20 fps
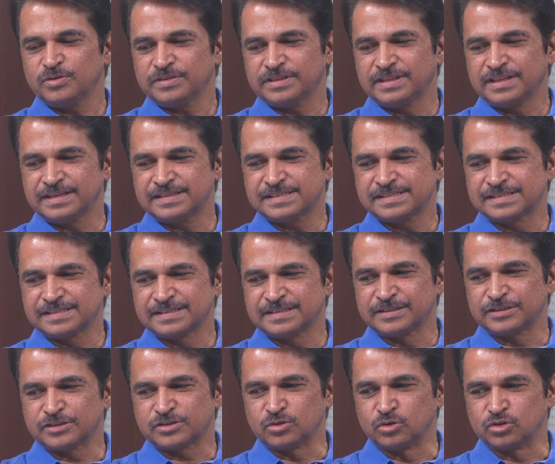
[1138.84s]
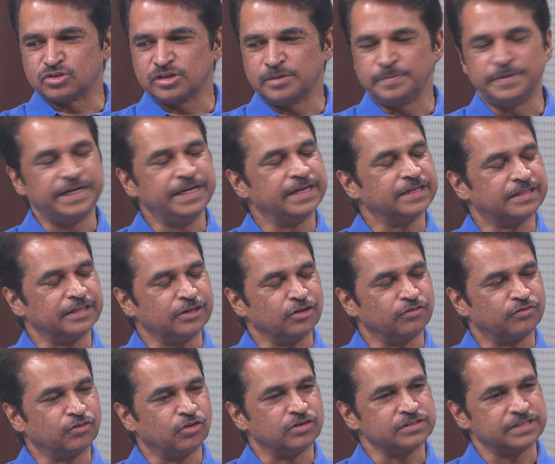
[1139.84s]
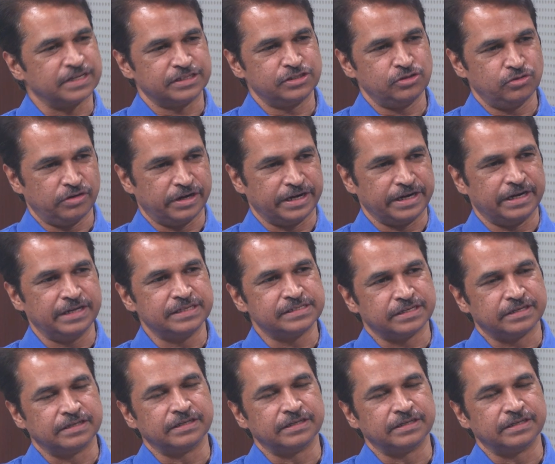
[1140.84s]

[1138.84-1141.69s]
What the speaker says: This social media thing, of course, as you rightly said